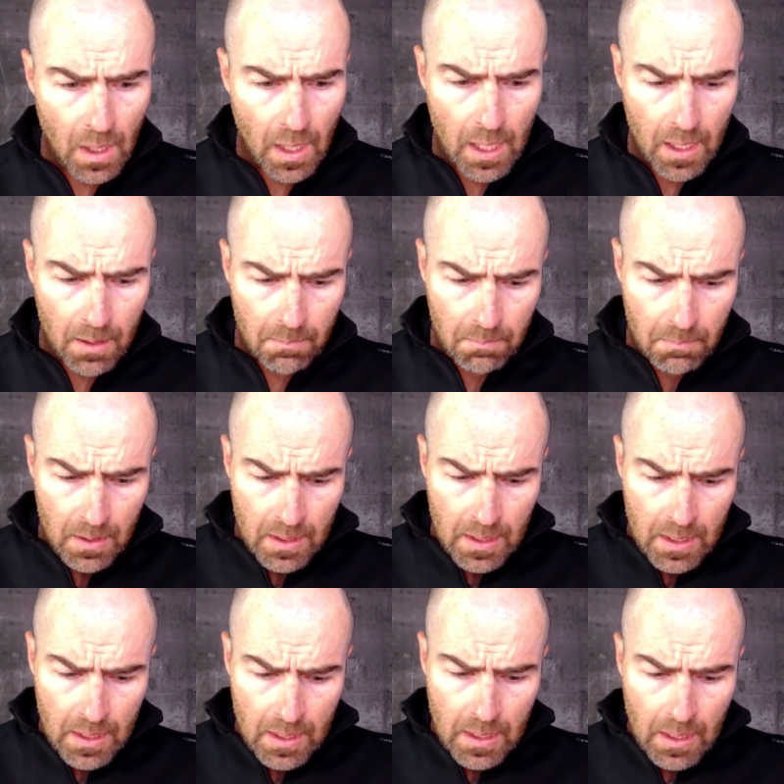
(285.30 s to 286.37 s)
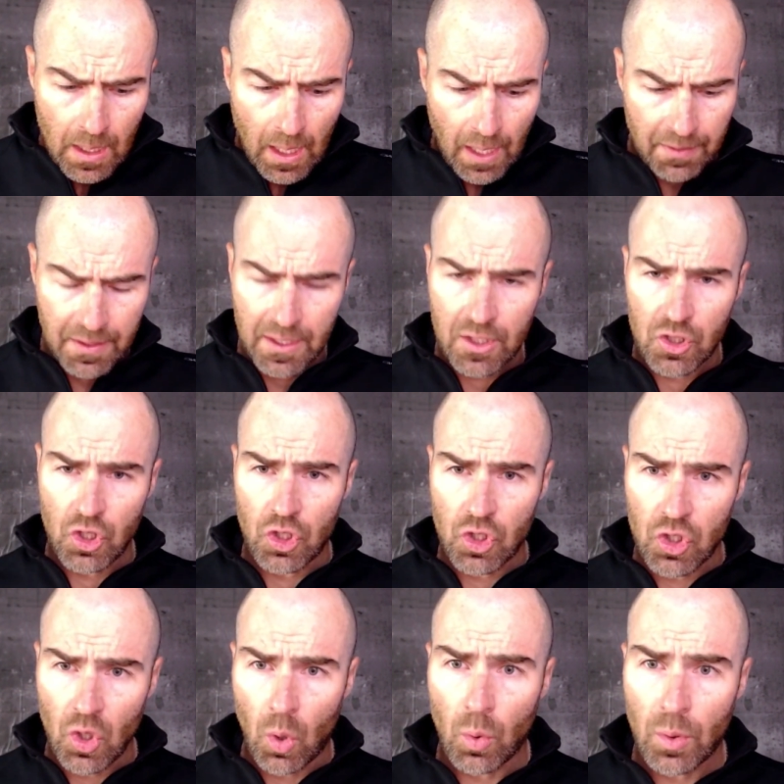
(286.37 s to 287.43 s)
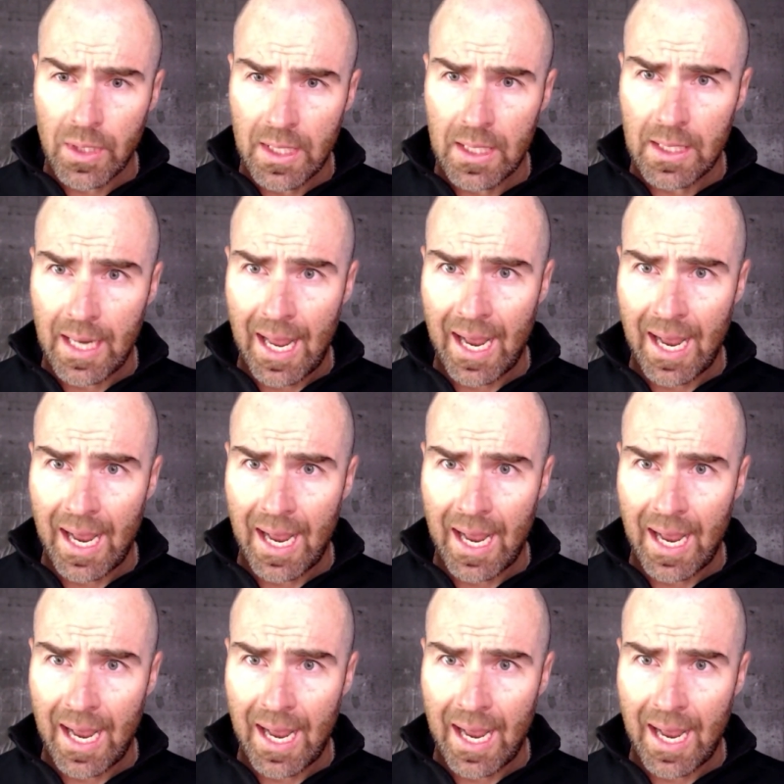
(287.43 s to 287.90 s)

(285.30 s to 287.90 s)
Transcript: um, I think it's just so key to